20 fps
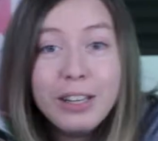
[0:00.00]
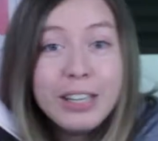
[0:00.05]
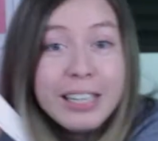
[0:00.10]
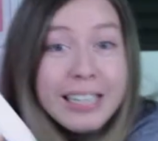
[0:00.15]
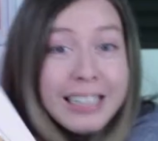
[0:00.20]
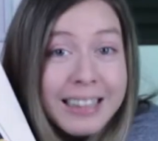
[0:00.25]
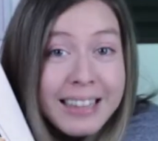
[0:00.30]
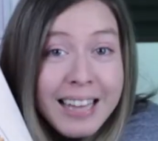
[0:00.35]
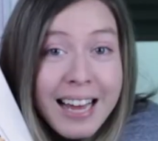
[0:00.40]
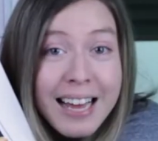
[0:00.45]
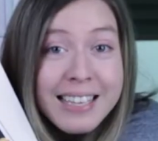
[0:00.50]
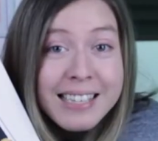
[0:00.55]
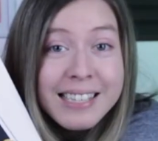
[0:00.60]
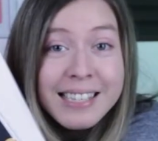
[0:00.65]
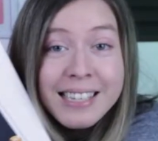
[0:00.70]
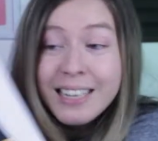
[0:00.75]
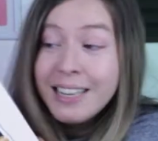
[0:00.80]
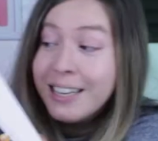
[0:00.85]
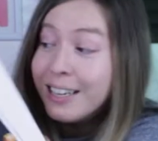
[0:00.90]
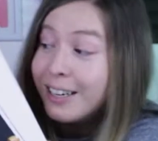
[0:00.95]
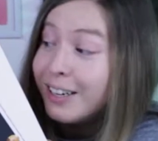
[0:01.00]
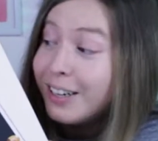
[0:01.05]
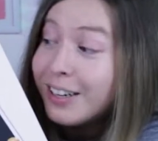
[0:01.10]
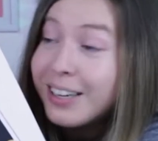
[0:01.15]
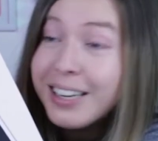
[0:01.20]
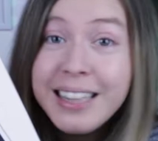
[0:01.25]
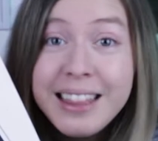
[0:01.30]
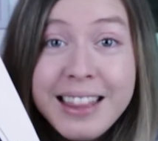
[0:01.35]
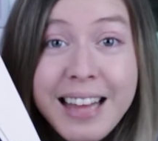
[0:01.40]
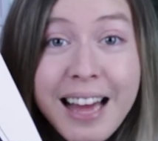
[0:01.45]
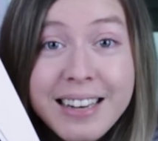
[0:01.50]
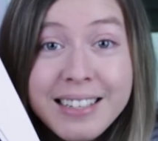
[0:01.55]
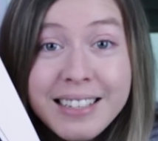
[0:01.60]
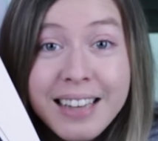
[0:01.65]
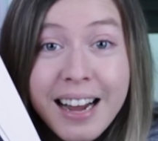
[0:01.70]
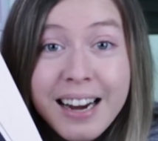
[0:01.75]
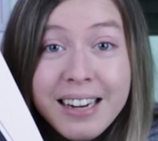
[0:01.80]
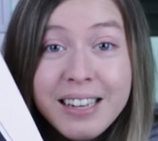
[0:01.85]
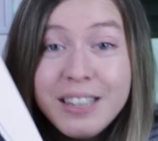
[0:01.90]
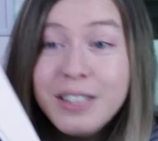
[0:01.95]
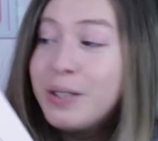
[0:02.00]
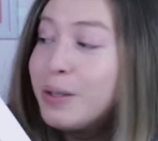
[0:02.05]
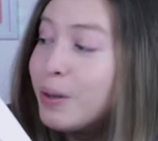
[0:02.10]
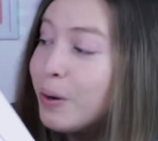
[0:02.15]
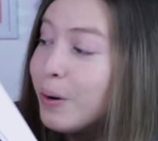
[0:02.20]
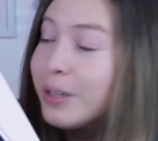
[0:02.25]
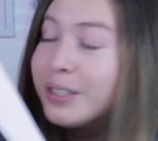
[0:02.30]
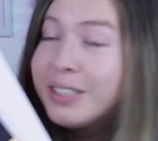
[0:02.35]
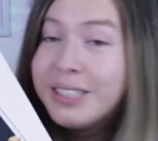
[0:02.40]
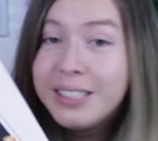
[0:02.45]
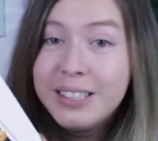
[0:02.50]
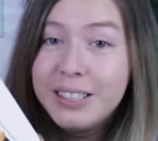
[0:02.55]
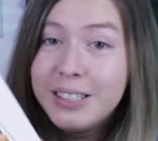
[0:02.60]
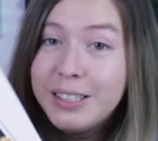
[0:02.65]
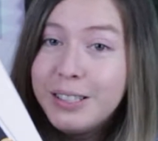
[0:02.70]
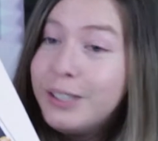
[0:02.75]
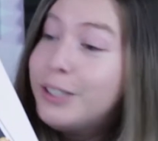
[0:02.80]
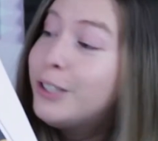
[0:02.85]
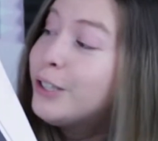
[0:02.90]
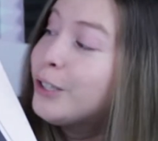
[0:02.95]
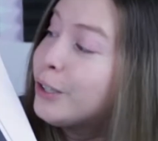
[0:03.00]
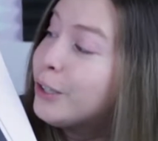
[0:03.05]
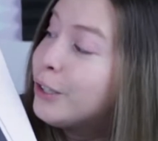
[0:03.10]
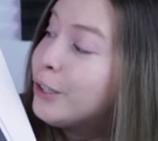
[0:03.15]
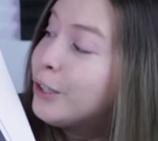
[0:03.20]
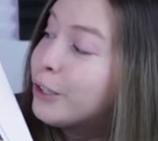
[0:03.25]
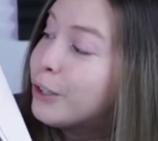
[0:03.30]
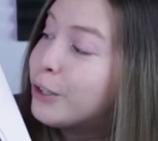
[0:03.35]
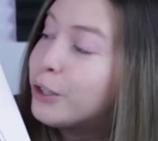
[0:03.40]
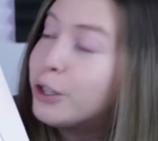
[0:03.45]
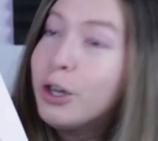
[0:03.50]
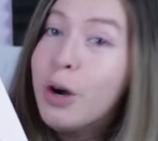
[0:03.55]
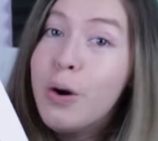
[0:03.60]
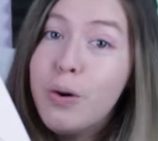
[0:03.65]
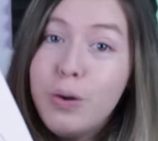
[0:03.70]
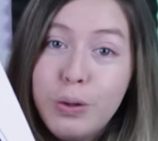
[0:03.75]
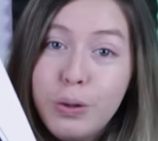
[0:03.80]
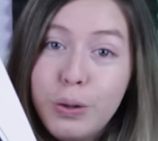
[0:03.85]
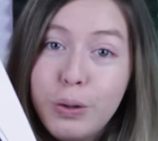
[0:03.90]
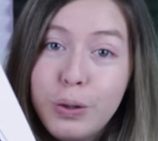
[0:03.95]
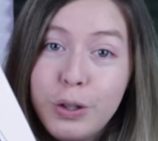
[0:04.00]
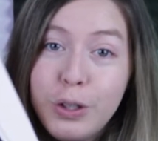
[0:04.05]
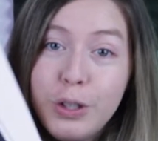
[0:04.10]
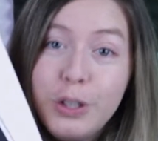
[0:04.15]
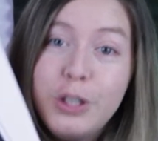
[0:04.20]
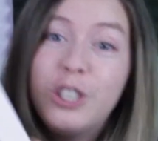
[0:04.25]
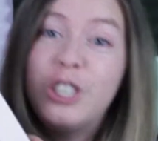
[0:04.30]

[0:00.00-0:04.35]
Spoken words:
look at this. Look at that dinosaur. Doesn't it just look so cool?